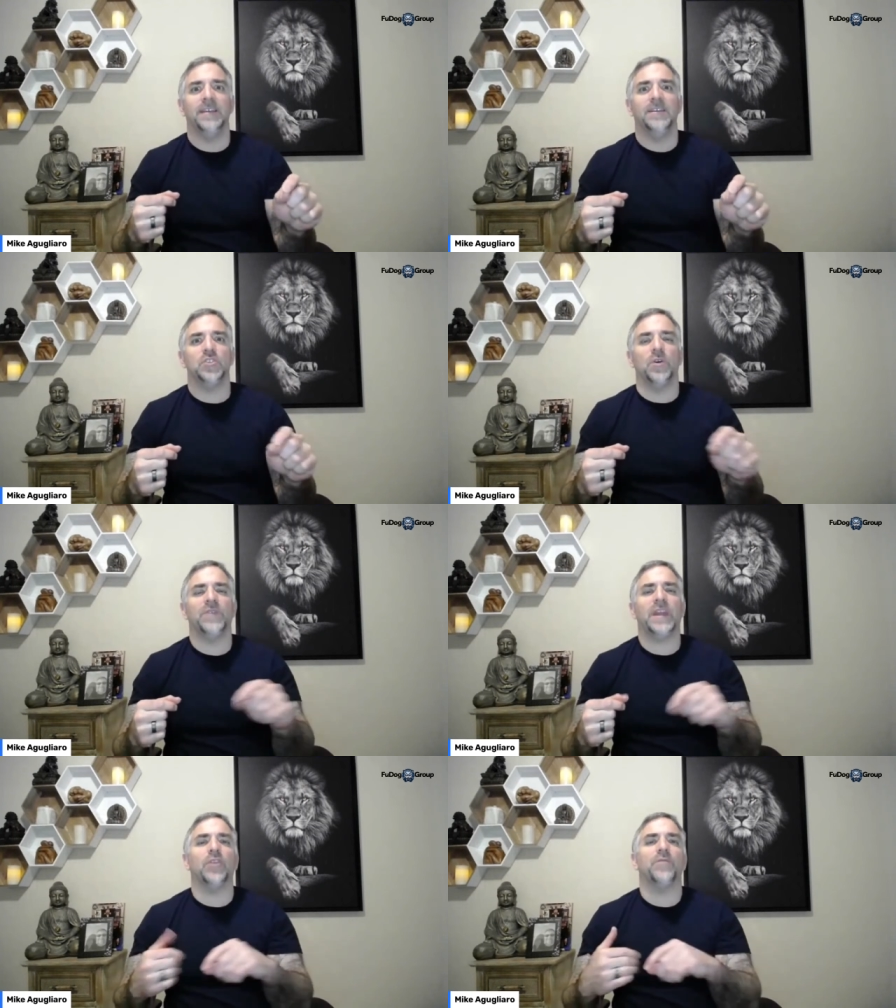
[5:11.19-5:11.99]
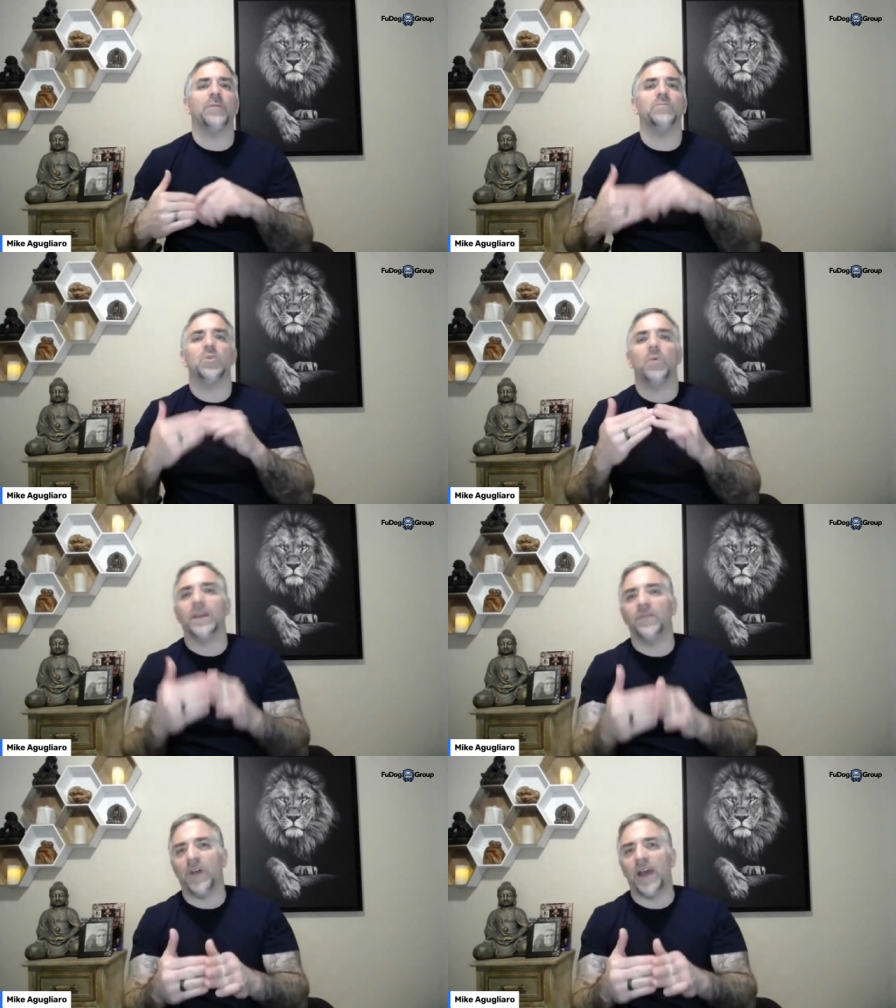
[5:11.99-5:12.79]
So if I go from
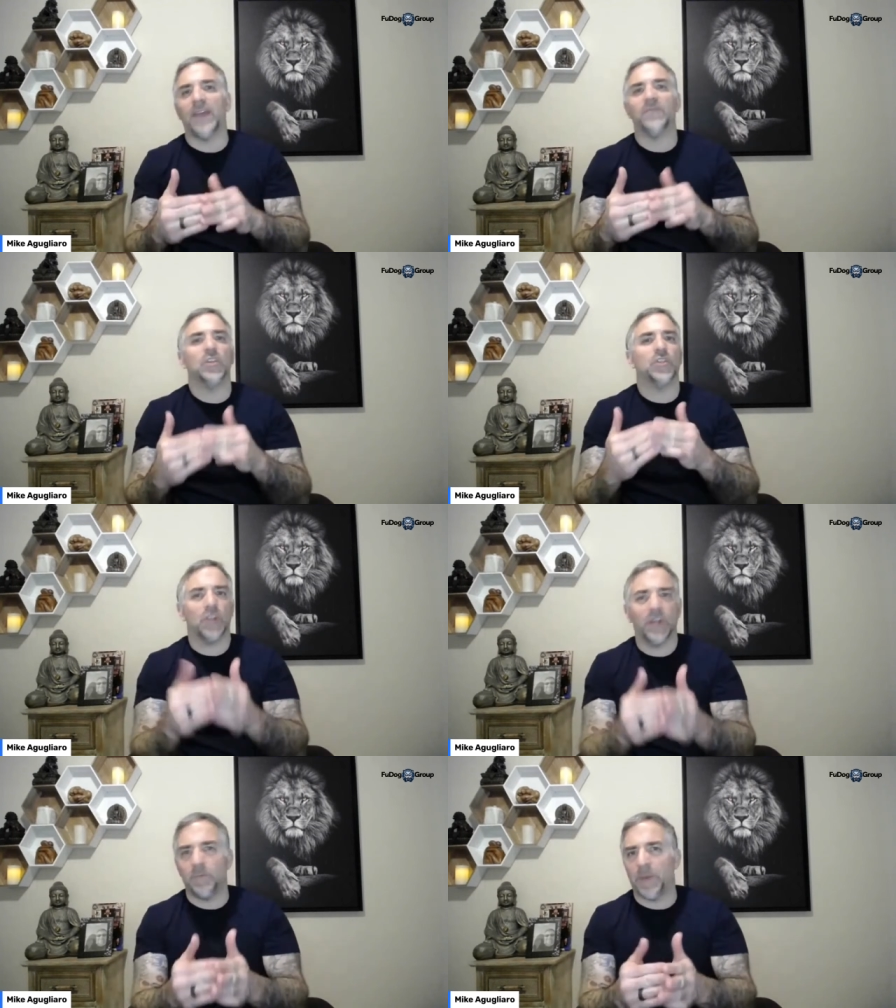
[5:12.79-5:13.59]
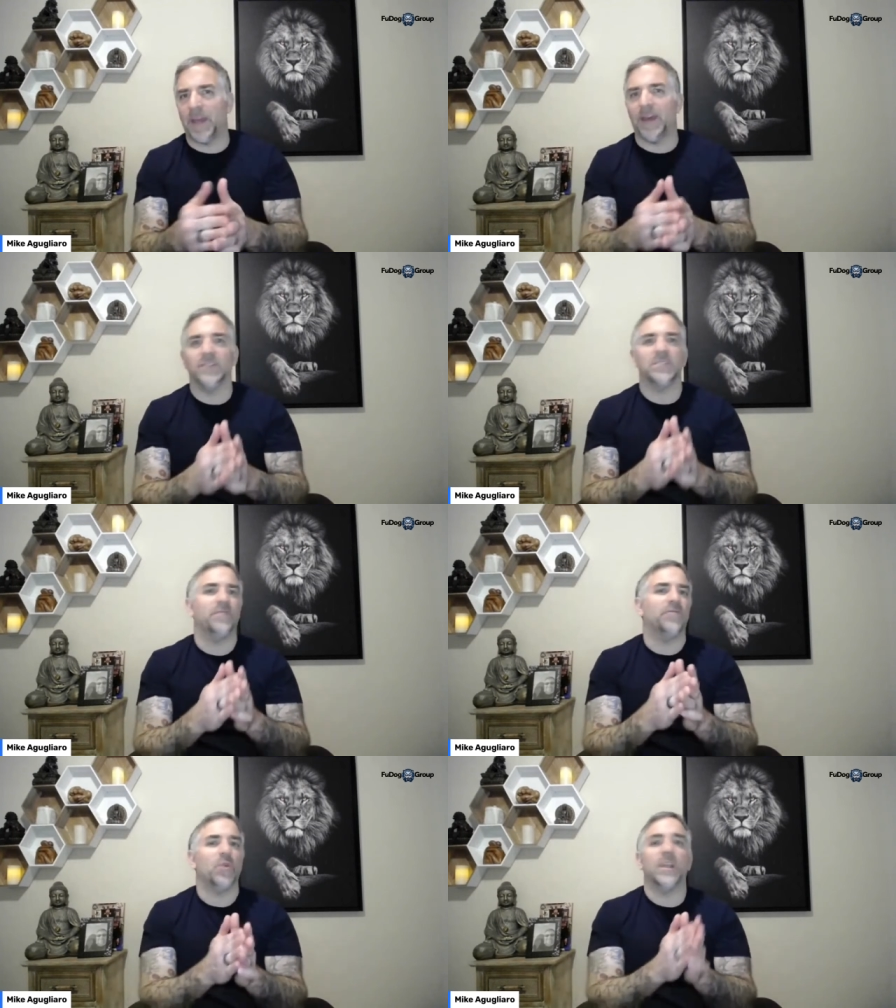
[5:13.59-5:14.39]
25 to 30 pounds to
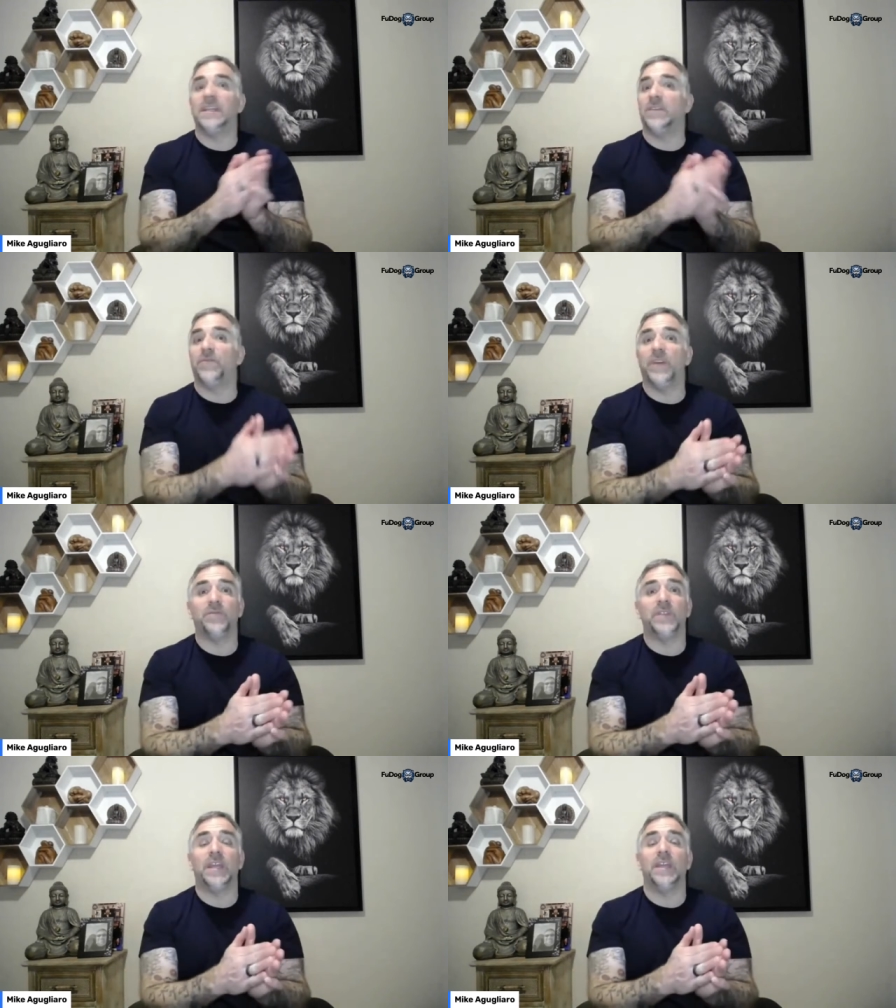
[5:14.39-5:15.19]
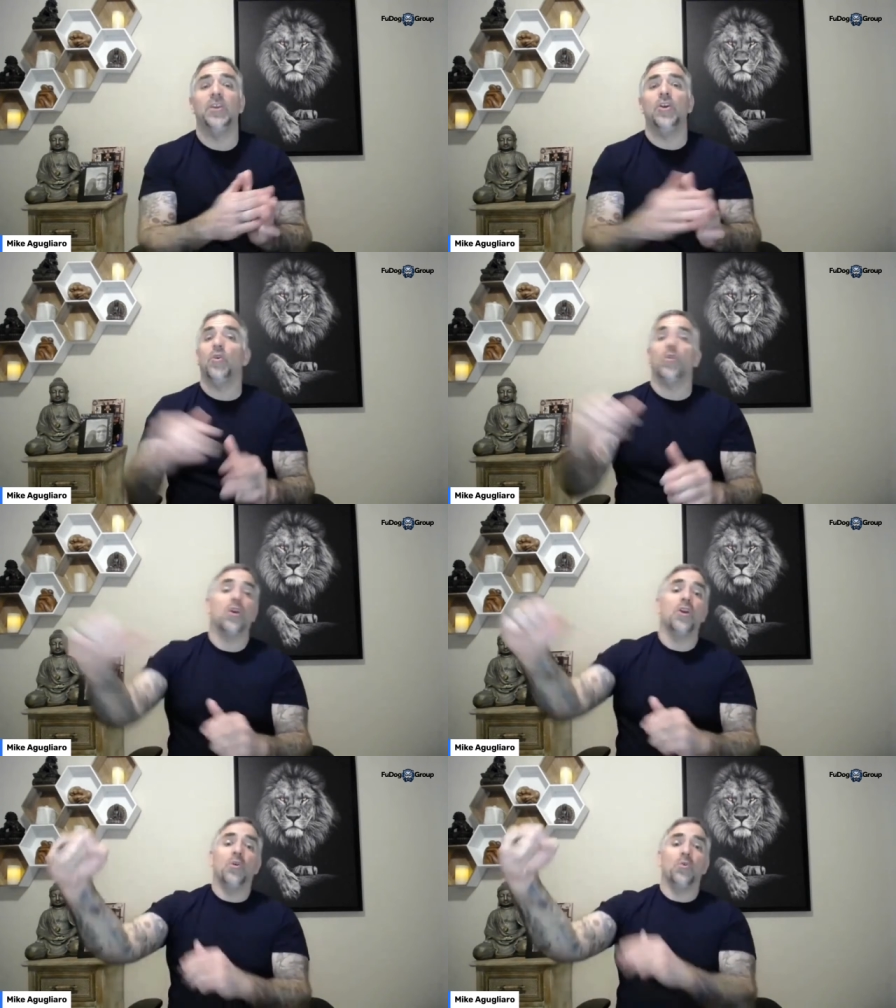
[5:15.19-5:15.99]
40 to 50,
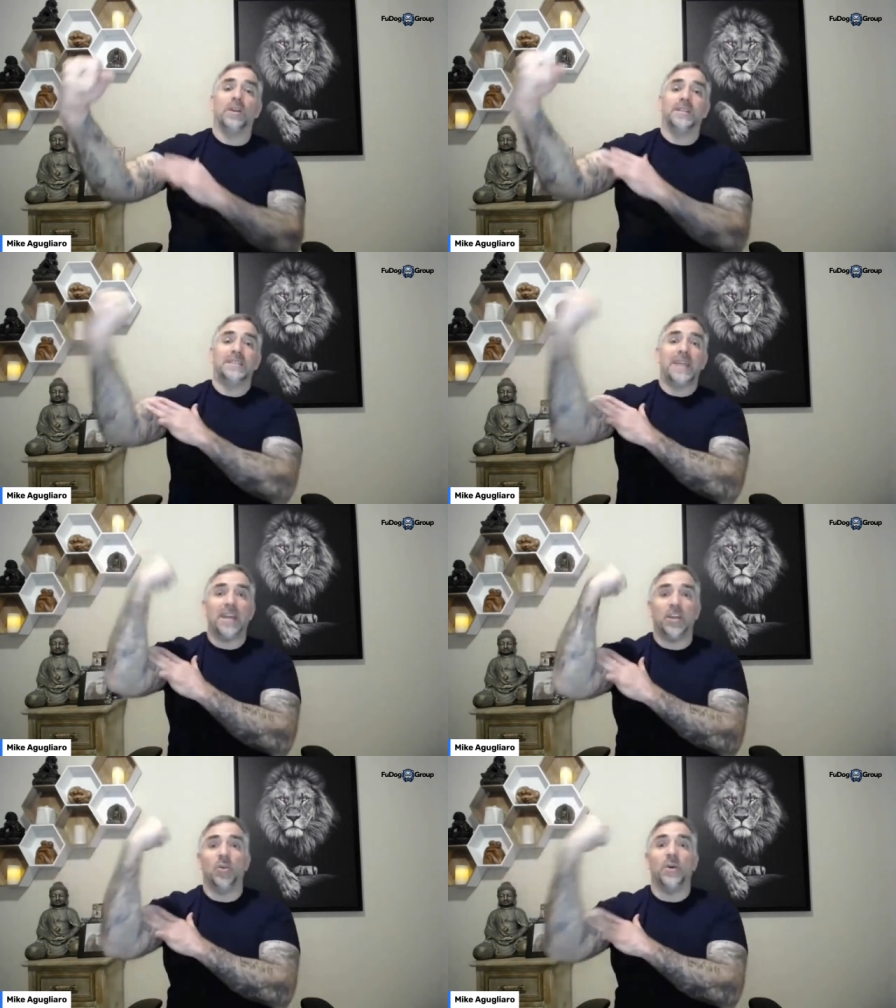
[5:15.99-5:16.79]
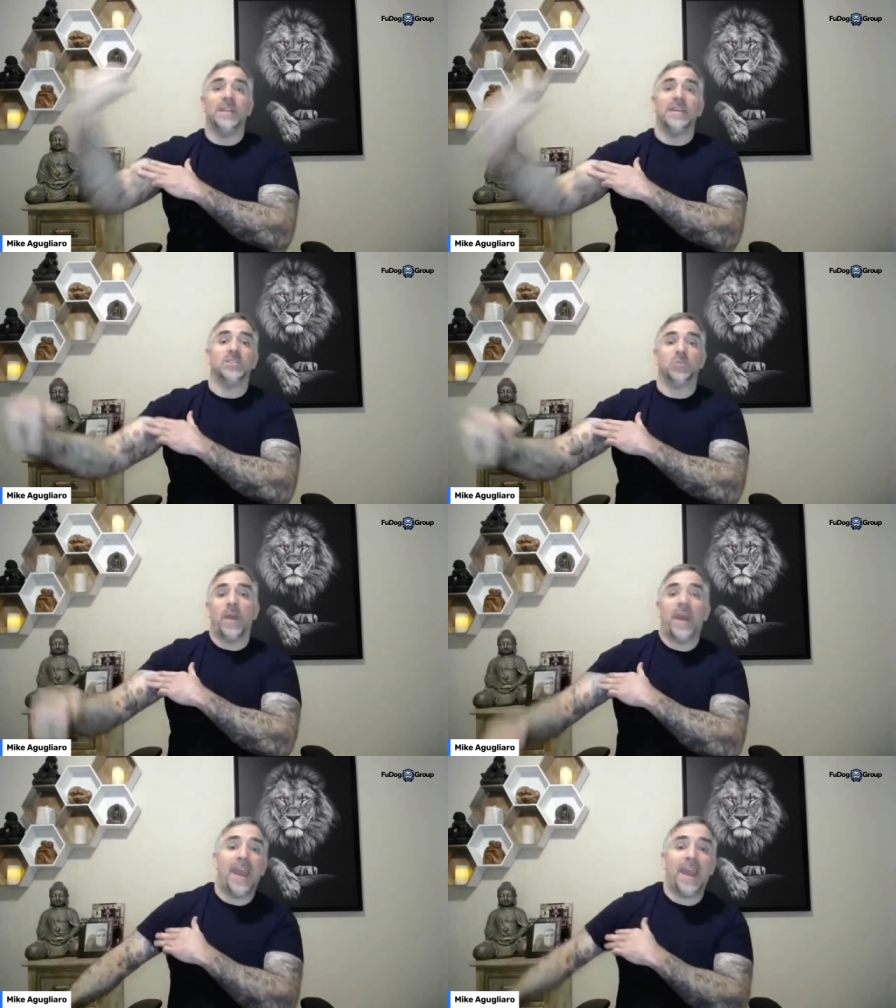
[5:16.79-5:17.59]
or or instead of going this
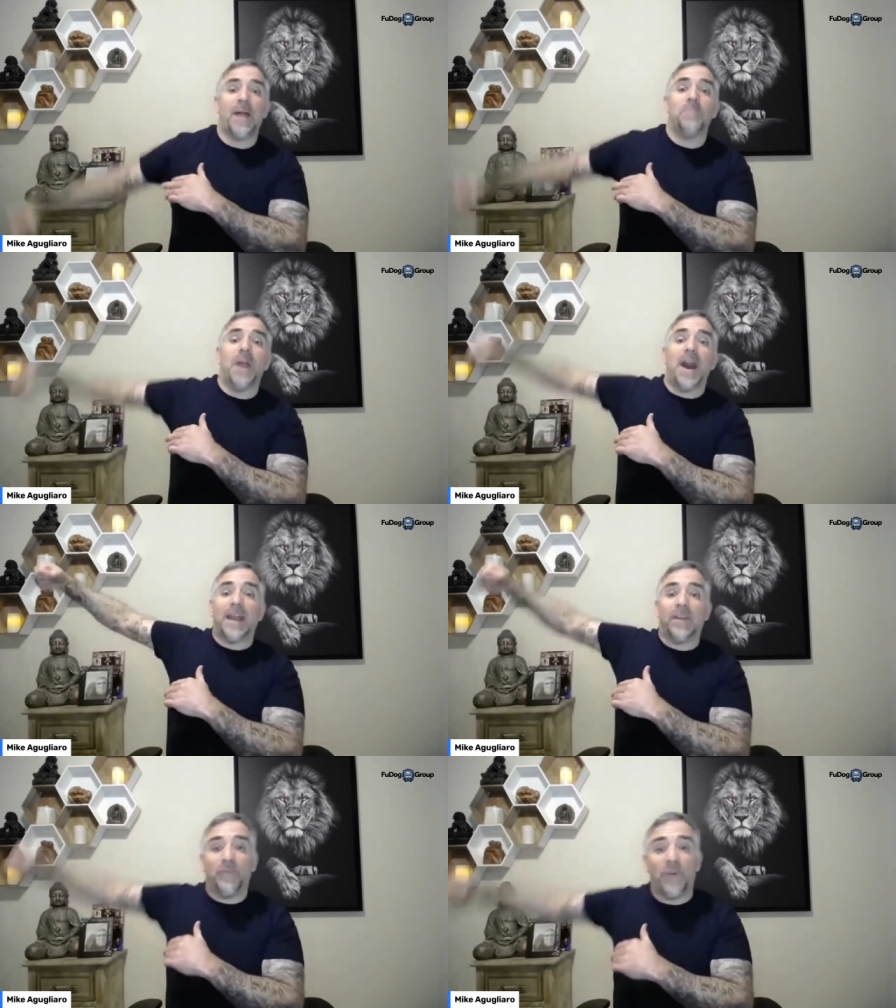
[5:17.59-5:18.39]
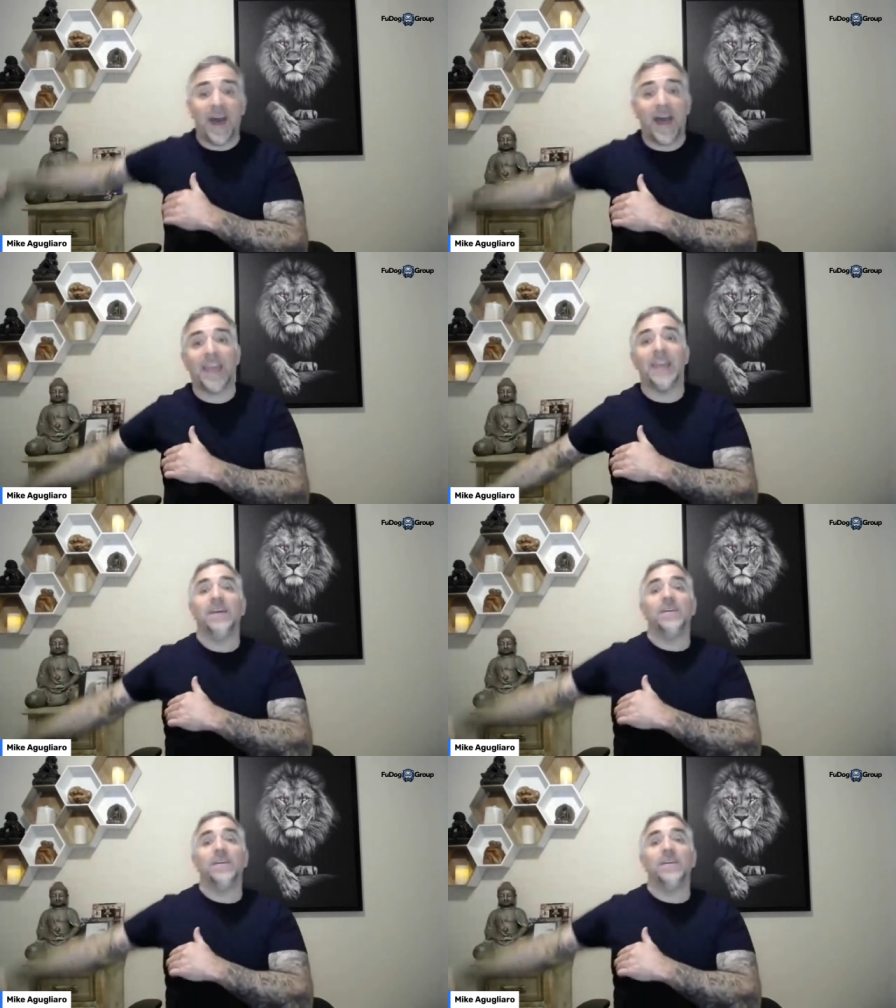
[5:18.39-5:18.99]
way, I modify